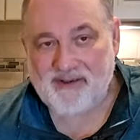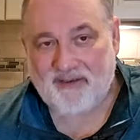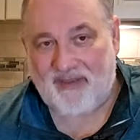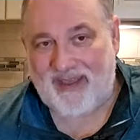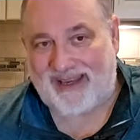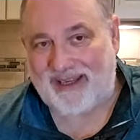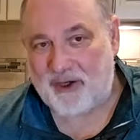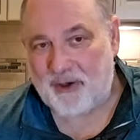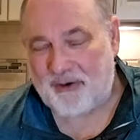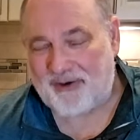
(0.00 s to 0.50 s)

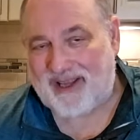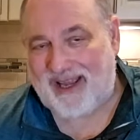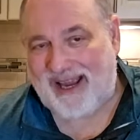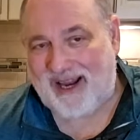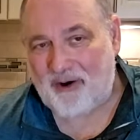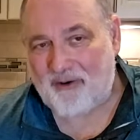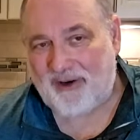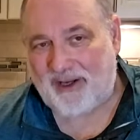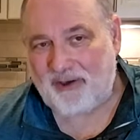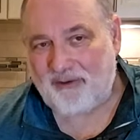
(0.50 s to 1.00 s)
that you're
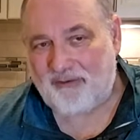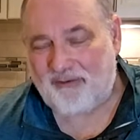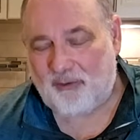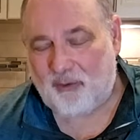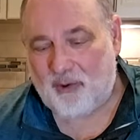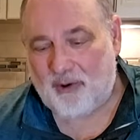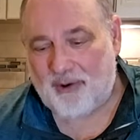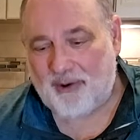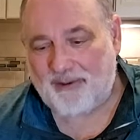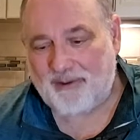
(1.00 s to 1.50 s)
caring
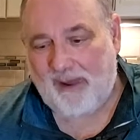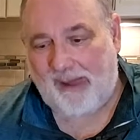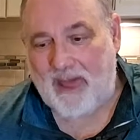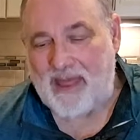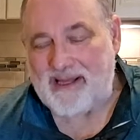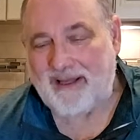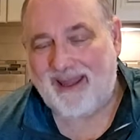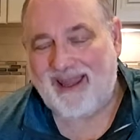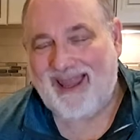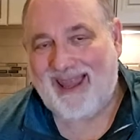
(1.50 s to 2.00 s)
for
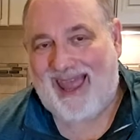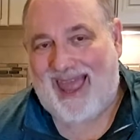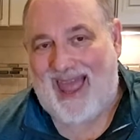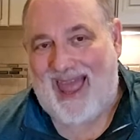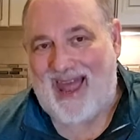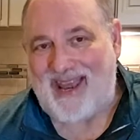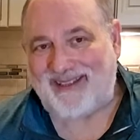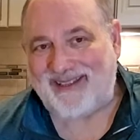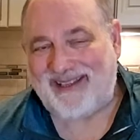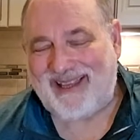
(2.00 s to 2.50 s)

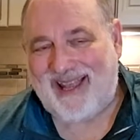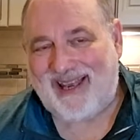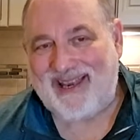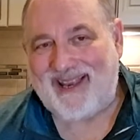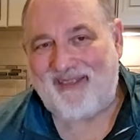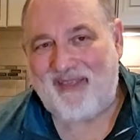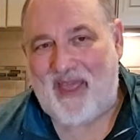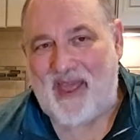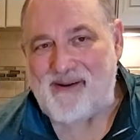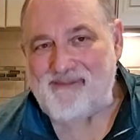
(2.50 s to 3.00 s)
and
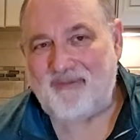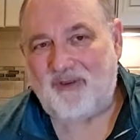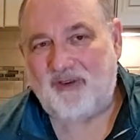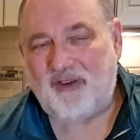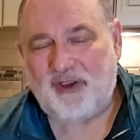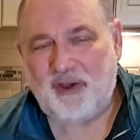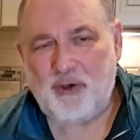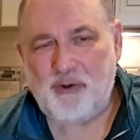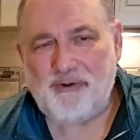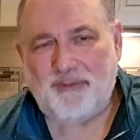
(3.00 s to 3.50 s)
getting them
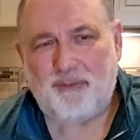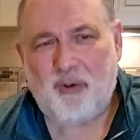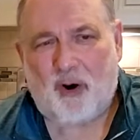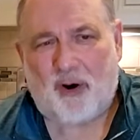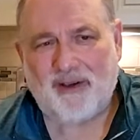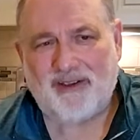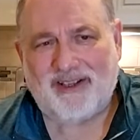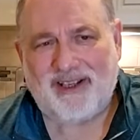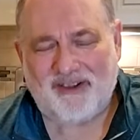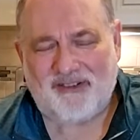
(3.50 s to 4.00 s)
to
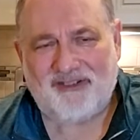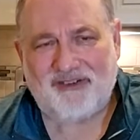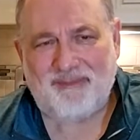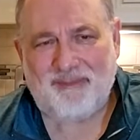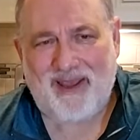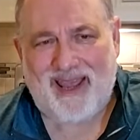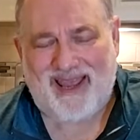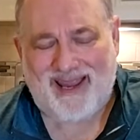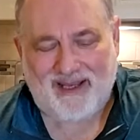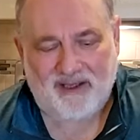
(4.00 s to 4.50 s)

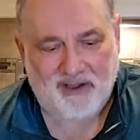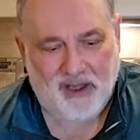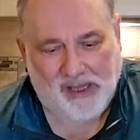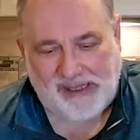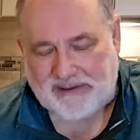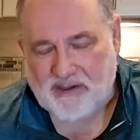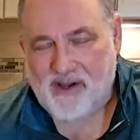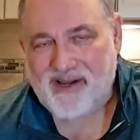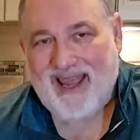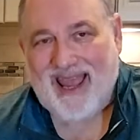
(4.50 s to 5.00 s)
participate
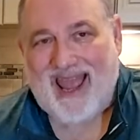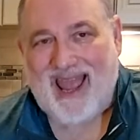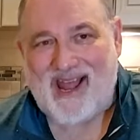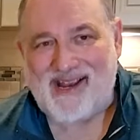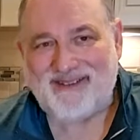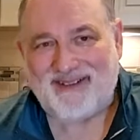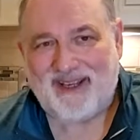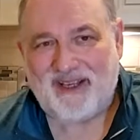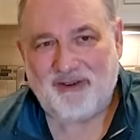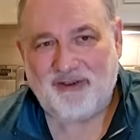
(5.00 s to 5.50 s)

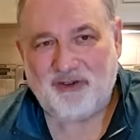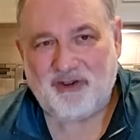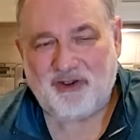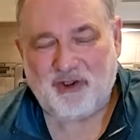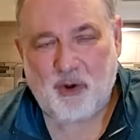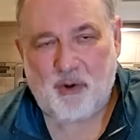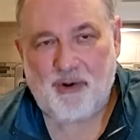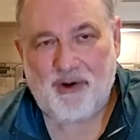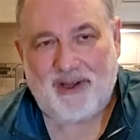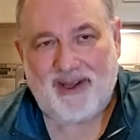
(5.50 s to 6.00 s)
and
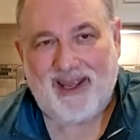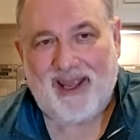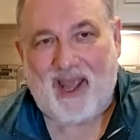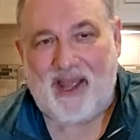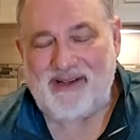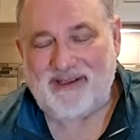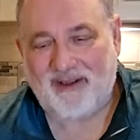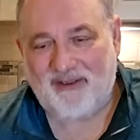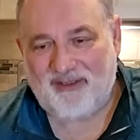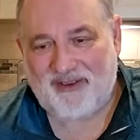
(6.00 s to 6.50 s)
enjoy
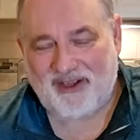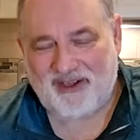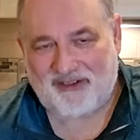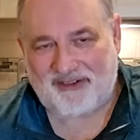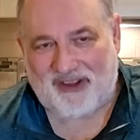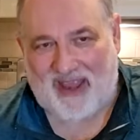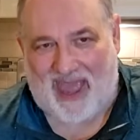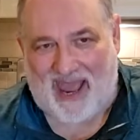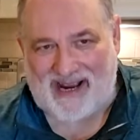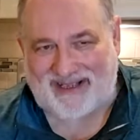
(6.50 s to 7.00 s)

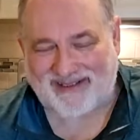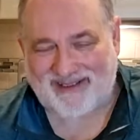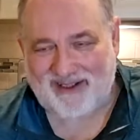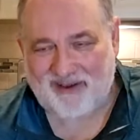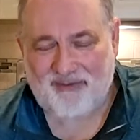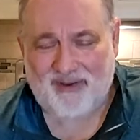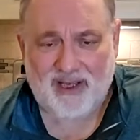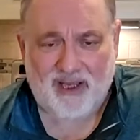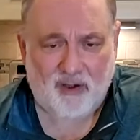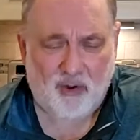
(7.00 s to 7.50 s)
this
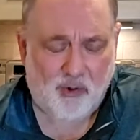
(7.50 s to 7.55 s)
activity.